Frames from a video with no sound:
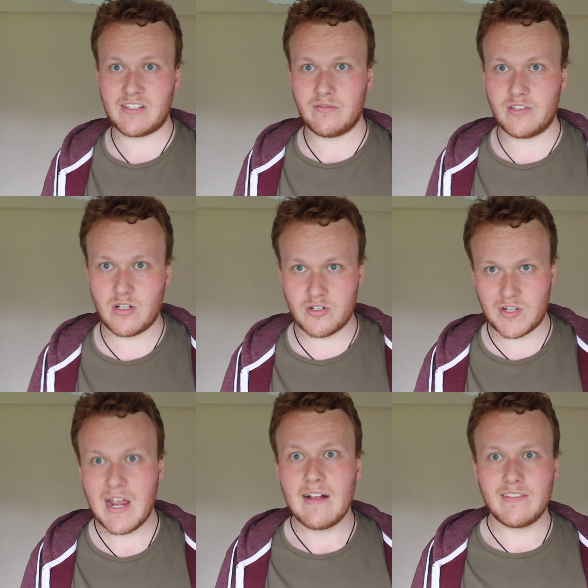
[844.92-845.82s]
enough to
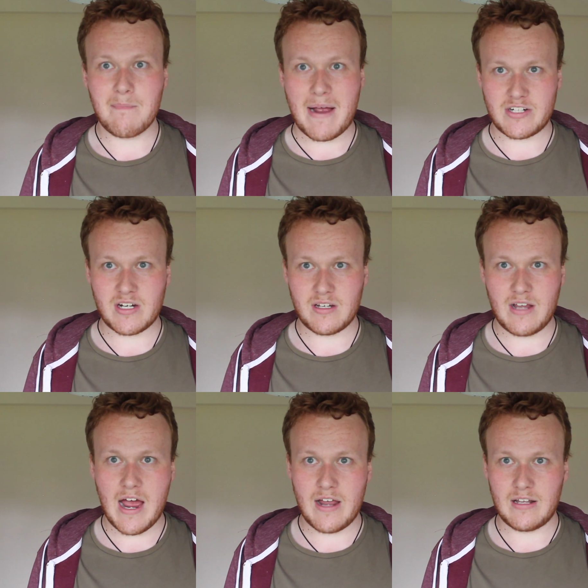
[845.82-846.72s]
dodge the magic,
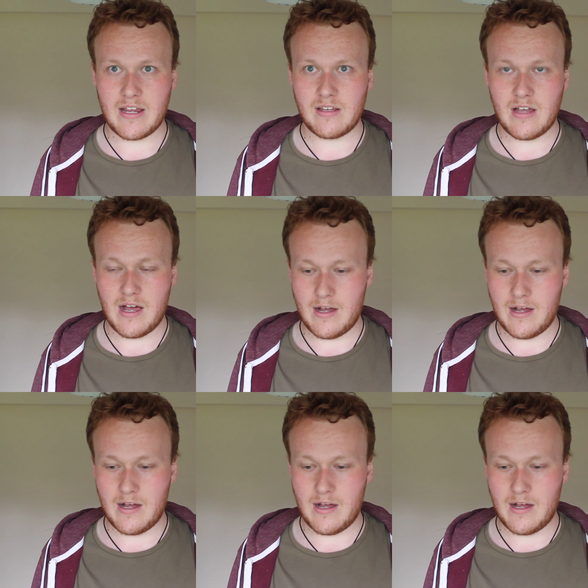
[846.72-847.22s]
and, like,